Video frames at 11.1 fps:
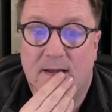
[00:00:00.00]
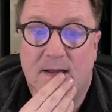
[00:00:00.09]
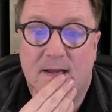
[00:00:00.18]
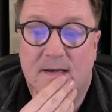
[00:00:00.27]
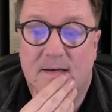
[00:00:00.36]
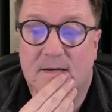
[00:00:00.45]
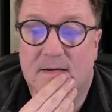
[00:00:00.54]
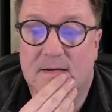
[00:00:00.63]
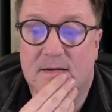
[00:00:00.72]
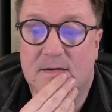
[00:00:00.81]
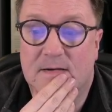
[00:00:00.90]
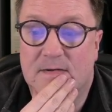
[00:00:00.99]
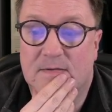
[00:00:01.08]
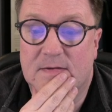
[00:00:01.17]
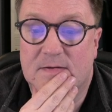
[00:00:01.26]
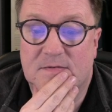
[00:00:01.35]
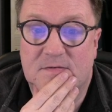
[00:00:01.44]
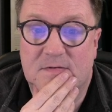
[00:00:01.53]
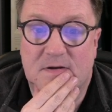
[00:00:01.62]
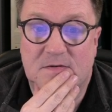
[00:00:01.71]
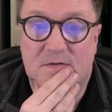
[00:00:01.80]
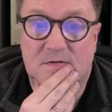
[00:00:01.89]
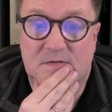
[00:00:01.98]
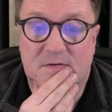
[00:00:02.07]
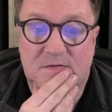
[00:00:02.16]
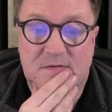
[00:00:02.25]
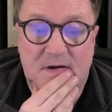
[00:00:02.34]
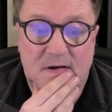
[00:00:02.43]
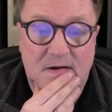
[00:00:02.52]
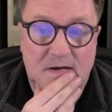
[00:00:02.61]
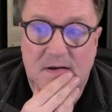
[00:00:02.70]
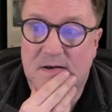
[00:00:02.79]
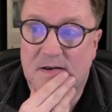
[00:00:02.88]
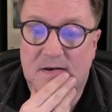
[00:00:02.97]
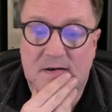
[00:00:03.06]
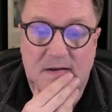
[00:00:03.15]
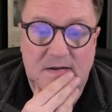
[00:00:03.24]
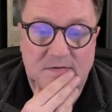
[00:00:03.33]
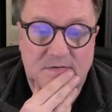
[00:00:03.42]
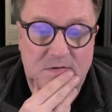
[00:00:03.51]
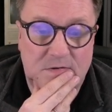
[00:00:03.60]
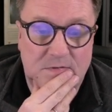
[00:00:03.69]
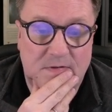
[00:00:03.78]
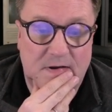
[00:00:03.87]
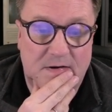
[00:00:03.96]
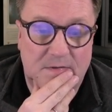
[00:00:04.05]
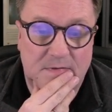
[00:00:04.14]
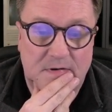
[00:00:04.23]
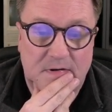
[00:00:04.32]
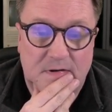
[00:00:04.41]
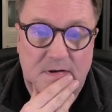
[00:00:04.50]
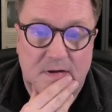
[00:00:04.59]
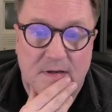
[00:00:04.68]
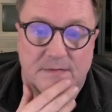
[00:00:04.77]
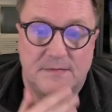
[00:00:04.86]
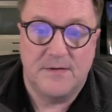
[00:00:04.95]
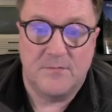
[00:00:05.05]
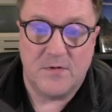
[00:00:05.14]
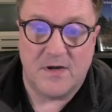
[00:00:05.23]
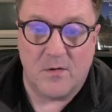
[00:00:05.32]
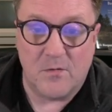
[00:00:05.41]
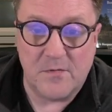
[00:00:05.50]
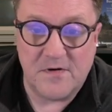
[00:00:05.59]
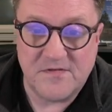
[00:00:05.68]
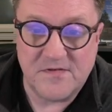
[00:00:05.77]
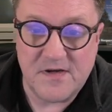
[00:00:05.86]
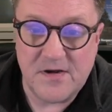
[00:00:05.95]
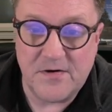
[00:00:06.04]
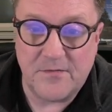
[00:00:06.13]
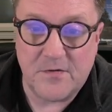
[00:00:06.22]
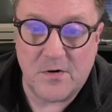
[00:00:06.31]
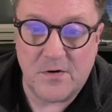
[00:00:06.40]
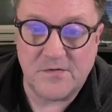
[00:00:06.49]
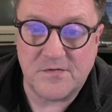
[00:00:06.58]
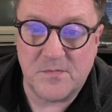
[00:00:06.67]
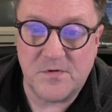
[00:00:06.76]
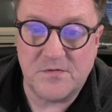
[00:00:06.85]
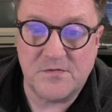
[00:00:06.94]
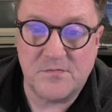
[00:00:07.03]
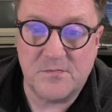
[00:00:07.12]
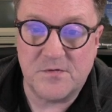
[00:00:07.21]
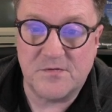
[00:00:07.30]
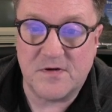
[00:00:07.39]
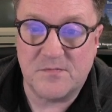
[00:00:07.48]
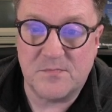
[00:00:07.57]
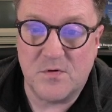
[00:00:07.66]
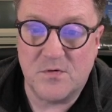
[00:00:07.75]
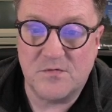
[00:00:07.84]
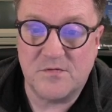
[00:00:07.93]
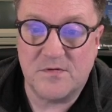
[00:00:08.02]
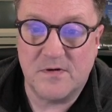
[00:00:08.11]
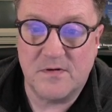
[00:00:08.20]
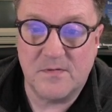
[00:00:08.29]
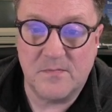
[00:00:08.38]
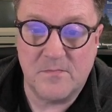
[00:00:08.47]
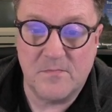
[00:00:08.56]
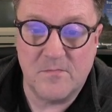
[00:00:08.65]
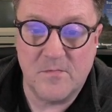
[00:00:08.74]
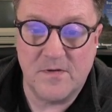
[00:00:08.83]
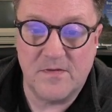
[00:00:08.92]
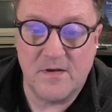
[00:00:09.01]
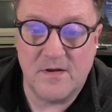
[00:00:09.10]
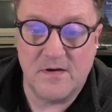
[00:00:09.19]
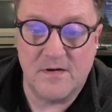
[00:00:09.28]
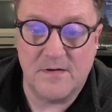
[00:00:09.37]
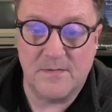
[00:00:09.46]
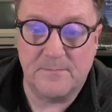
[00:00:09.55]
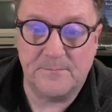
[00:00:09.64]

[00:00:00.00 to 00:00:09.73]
And this takes just a second, and then let's go down. We can already see here the customers was exposed with the